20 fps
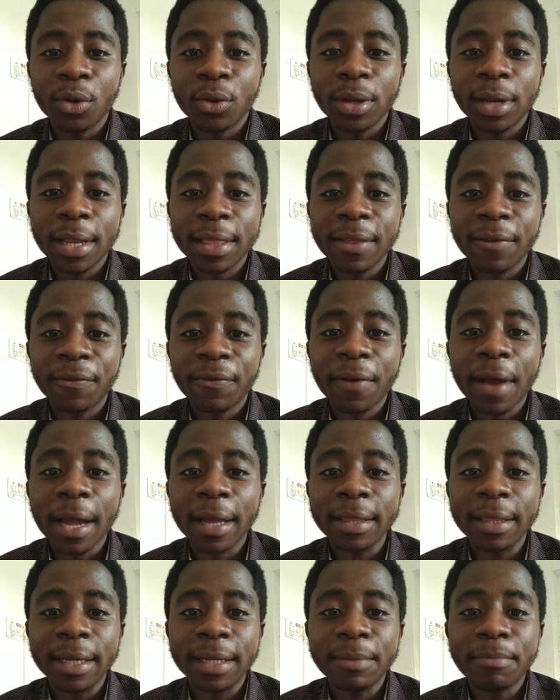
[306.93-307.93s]
looking at the
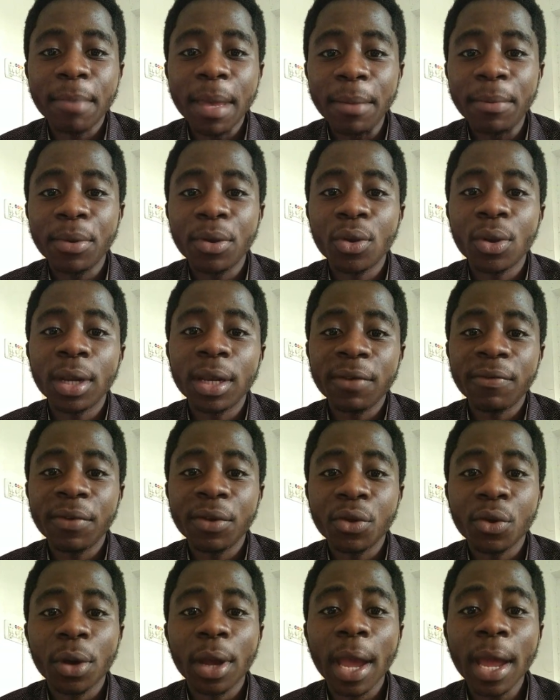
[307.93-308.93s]
fact that maybe you're
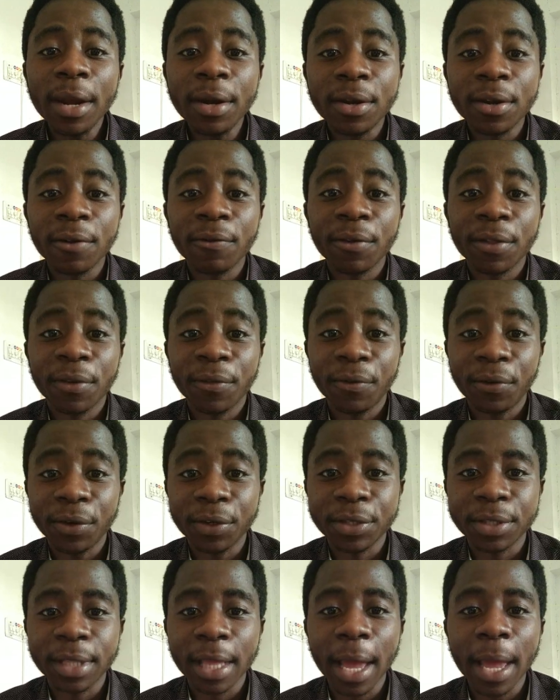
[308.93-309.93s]
leaving your country for the
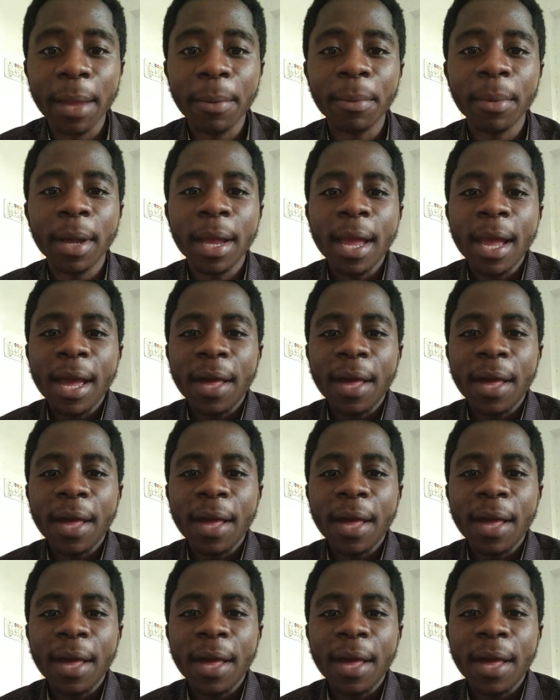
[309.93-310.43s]
first time.